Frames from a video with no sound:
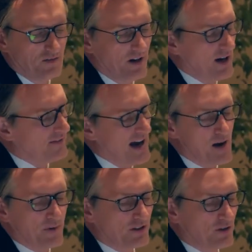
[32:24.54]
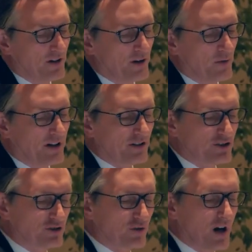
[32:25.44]
We have the opportunity to
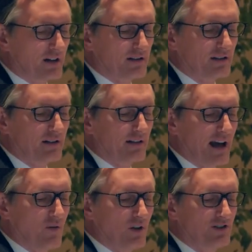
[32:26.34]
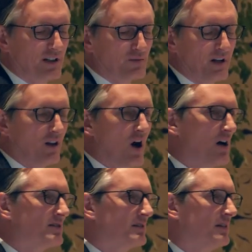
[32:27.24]
reconstruct that which has been
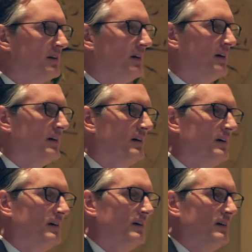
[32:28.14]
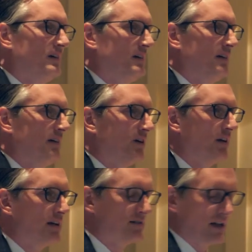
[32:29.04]
lost
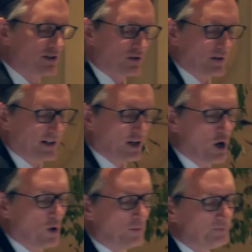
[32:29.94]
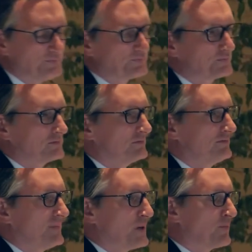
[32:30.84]
nearly a century ago
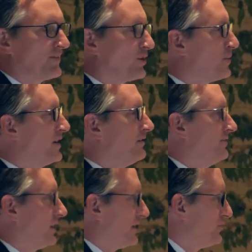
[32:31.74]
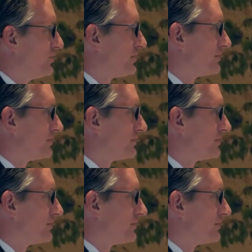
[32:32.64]
the proverbial village.